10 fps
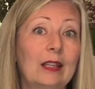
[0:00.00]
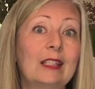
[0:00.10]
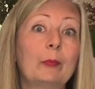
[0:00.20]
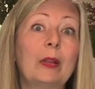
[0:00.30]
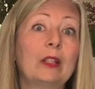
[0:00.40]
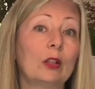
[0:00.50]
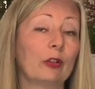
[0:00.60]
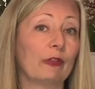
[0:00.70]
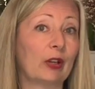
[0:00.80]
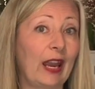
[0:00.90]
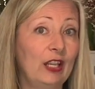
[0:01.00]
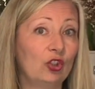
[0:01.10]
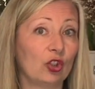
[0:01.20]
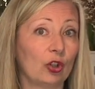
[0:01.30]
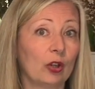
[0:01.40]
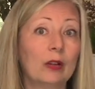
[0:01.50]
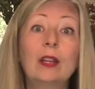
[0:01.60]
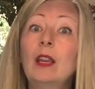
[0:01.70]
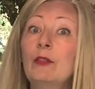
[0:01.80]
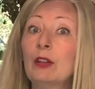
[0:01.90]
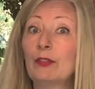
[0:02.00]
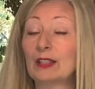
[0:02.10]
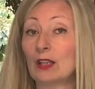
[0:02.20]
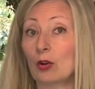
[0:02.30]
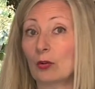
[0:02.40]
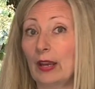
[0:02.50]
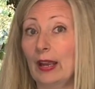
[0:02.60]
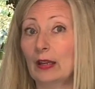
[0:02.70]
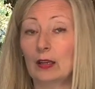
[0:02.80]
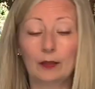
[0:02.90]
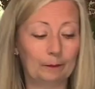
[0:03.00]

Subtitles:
simply to look for cane sugar, even if it's not organic.